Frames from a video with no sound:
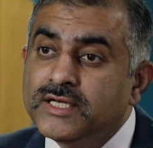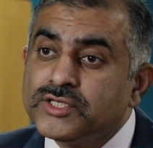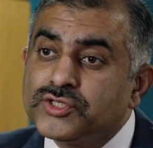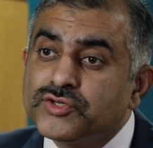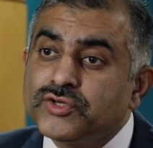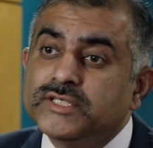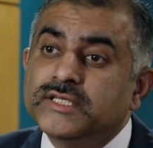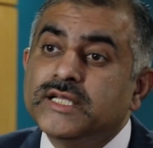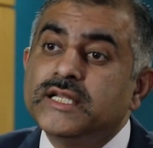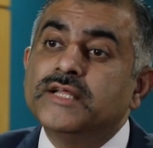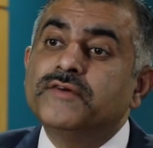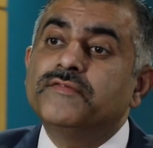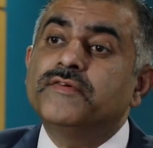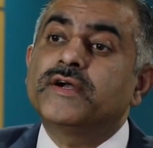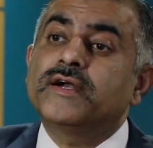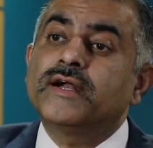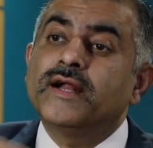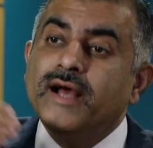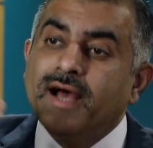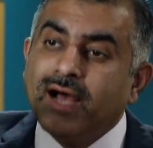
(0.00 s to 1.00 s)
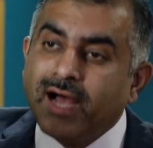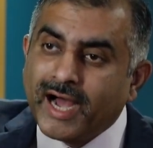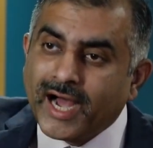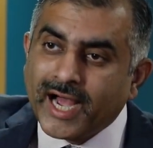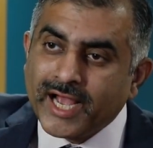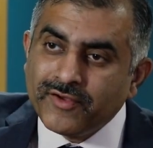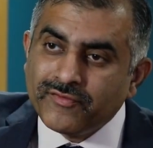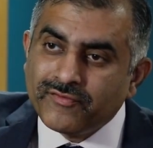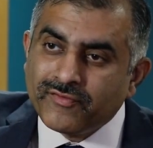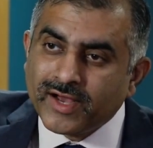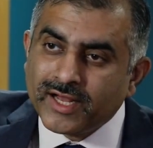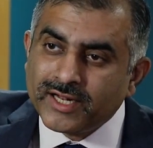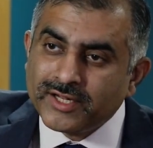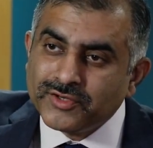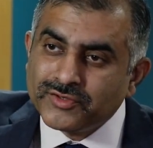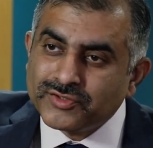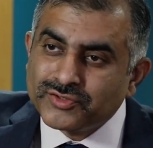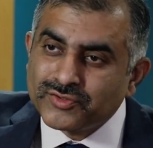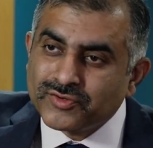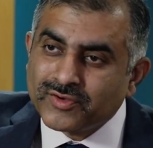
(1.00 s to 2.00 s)
So deliver high
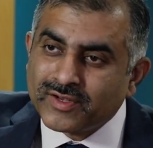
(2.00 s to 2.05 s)
value to